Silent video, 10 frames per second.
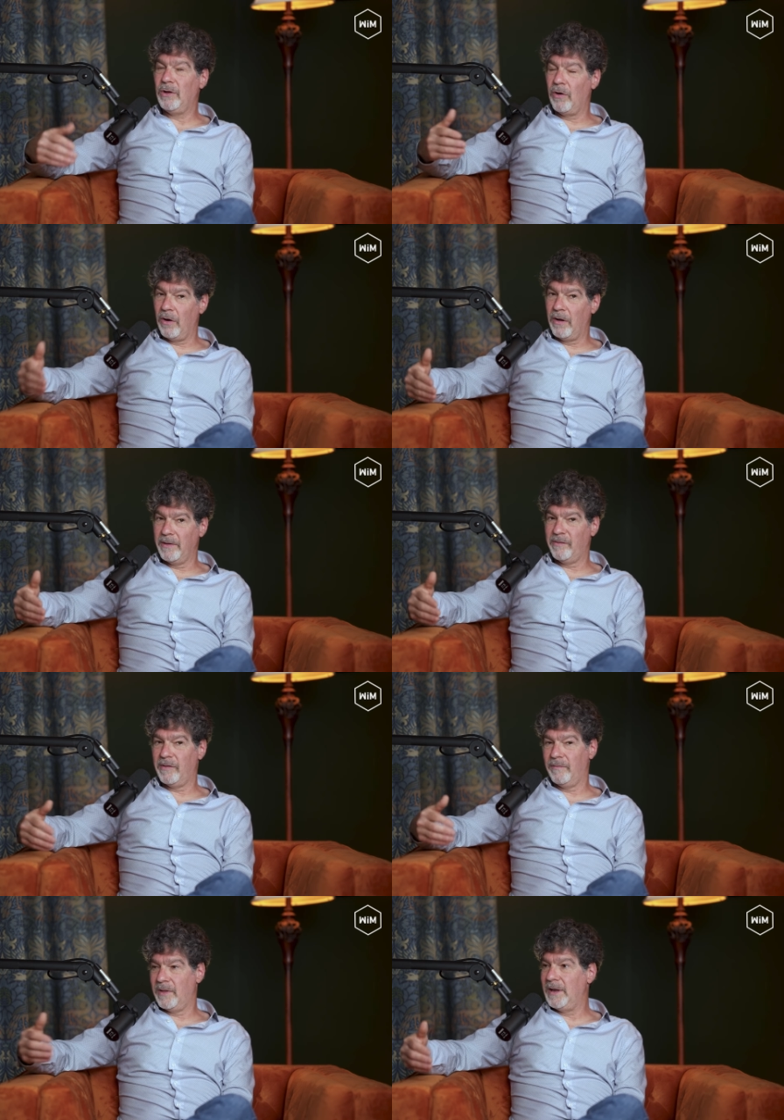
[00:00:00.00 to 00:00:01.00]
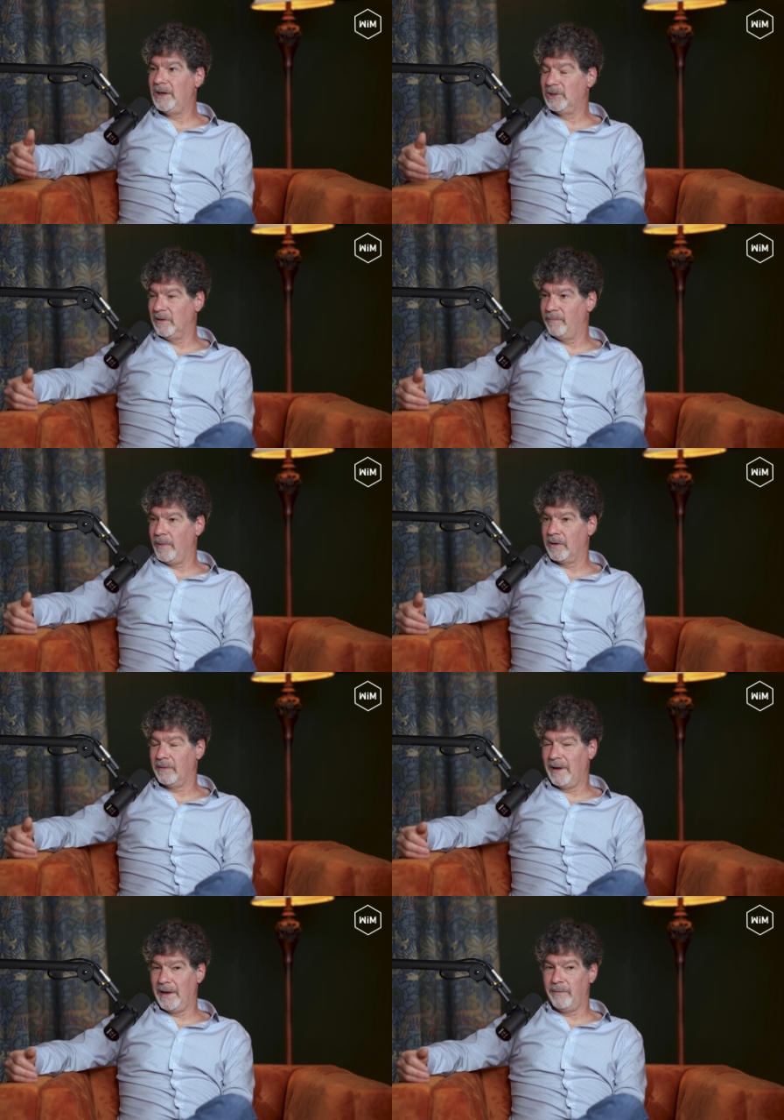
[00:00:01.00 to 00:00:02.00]
because of the nature of
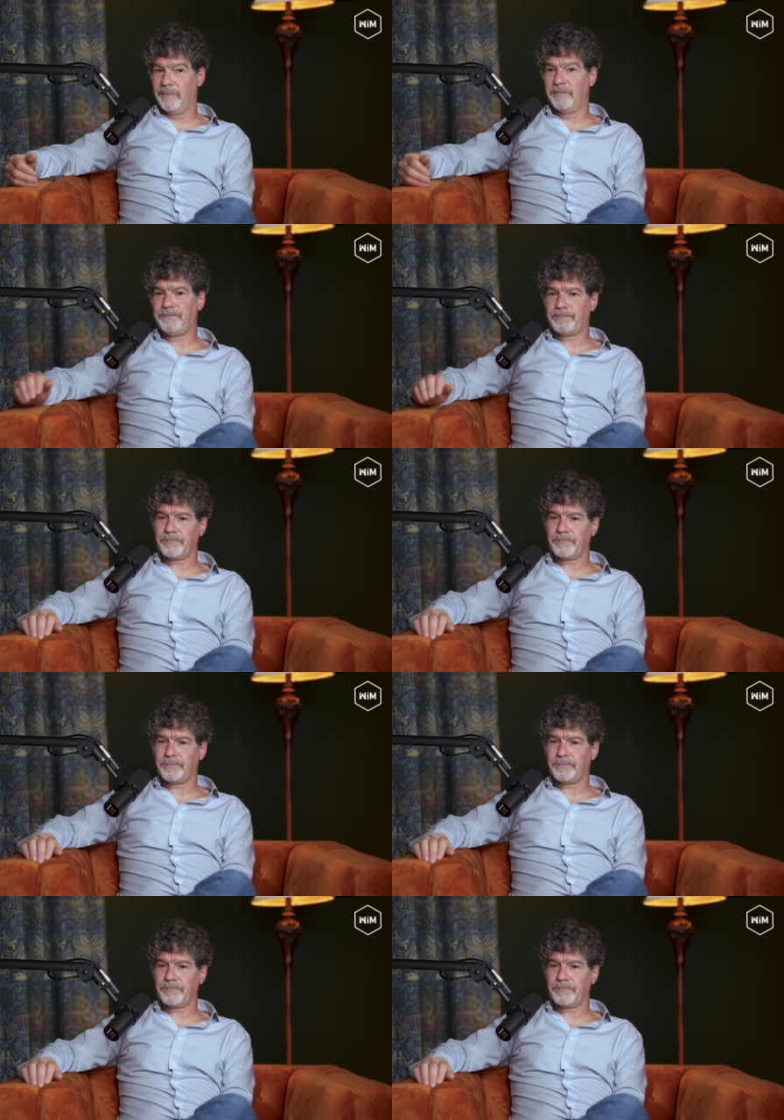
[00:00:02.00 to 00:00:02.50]
modern life,